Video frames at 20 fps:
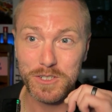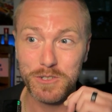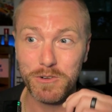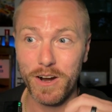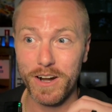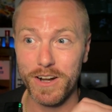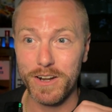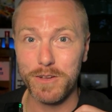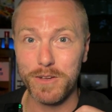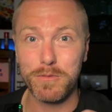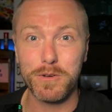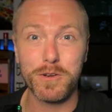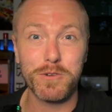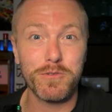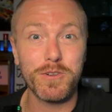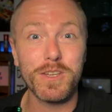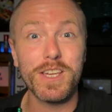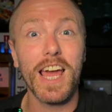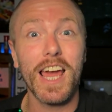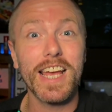trying to
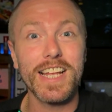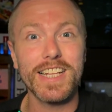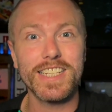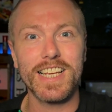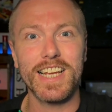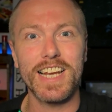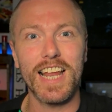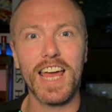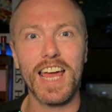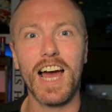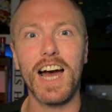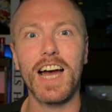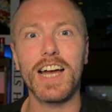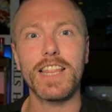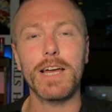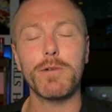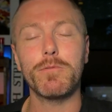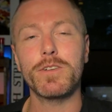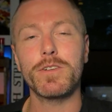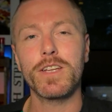create an AI
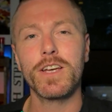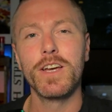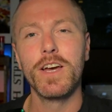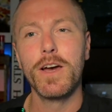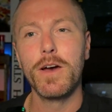that would